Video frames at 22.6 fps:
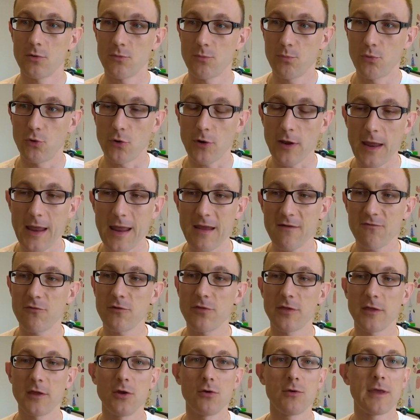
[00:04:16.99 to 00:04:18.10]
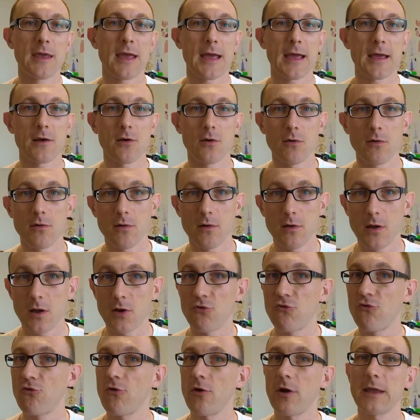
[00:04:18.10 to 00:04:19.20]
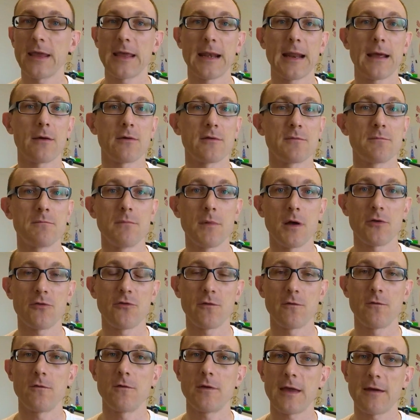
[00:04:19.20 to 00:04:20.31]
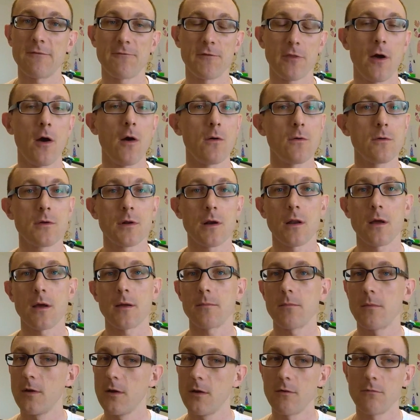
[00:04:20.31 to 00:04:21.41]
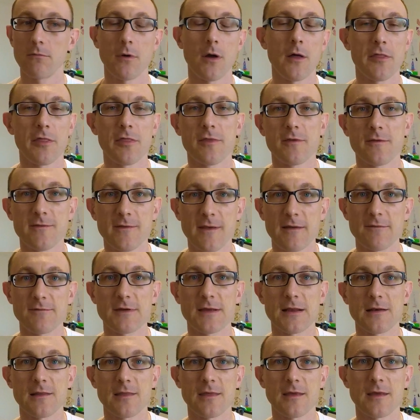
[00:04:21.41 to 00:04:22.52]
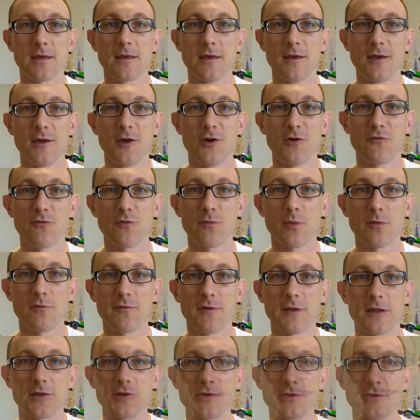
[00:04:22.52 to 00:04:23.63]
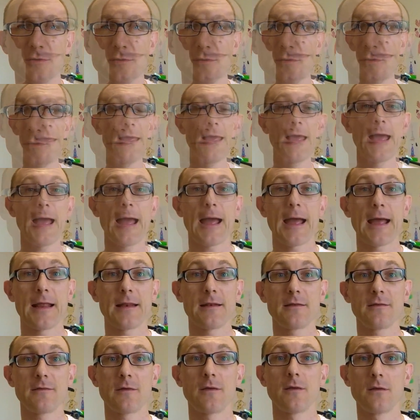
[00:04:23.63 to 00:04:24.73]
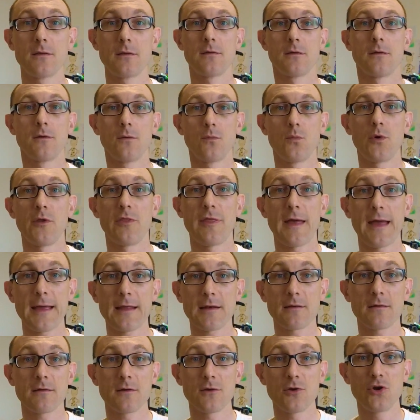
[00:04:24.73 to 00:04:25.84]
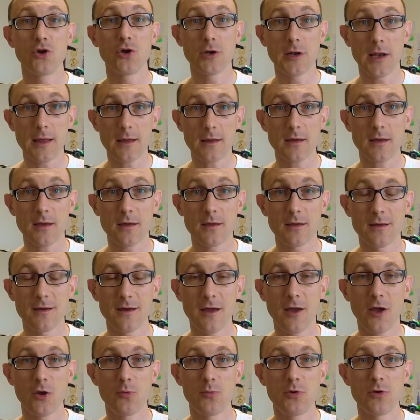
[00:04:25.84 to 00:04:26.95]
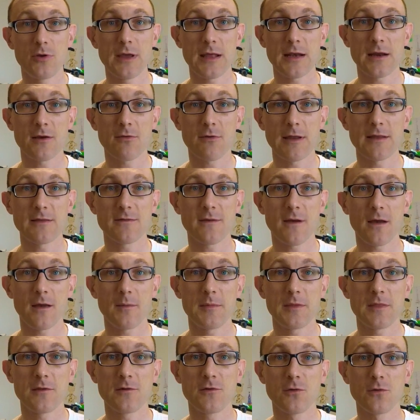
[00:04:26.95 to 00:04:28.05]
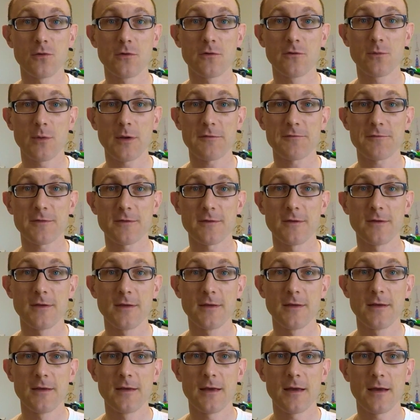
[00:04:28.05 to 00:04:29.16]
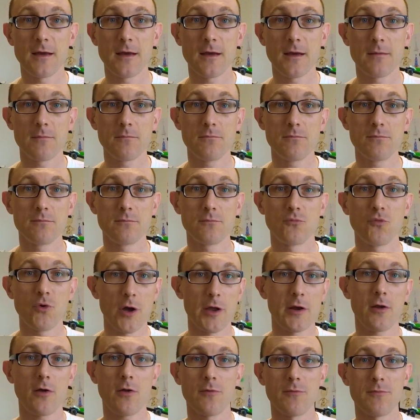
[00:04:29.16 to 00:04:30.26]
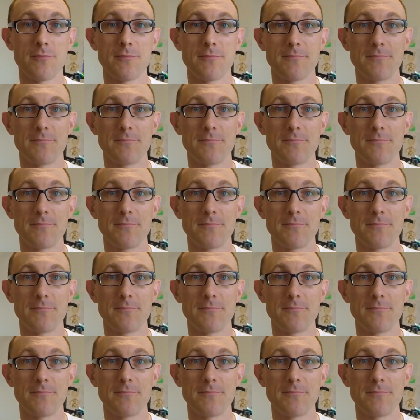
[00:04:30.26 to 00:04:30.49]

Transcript: put everything you can and try and get out as much as you can for the whole climb, rather than saving anything from the finish. And with that, good luck. I hope you get a great time in the Tour de Zwift. Ride on.